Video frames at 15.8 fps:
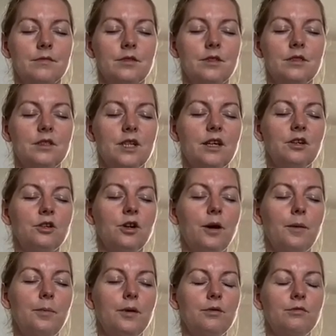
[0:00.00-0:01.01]
Just take a
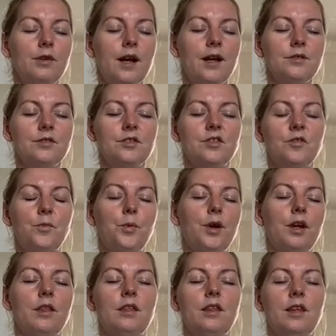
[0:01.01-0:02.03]
couple of rounds of
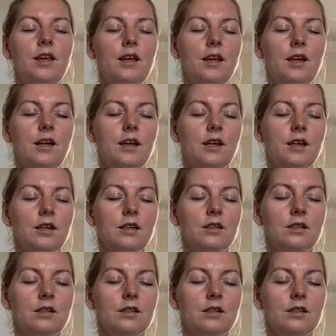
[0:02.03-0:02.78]
breath here.